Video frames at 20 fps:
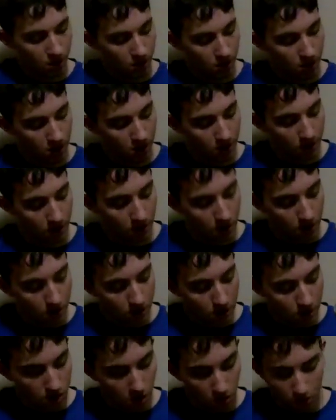Okay,
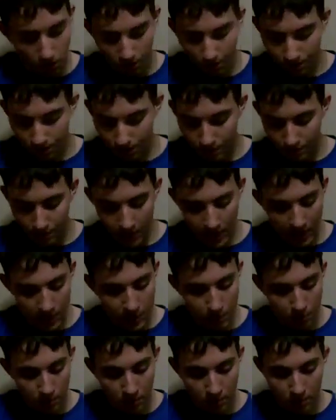so
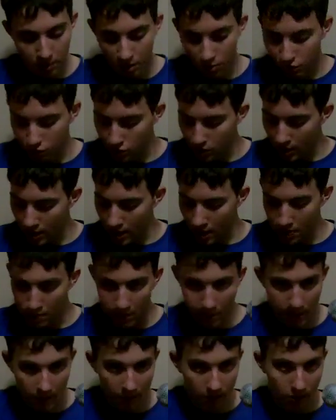it's pretty much a
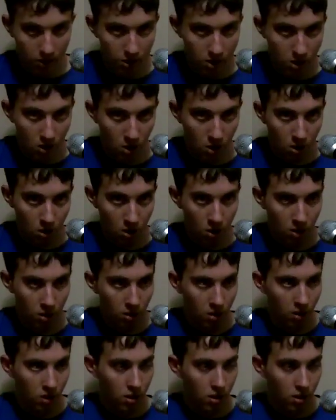beginner guitar,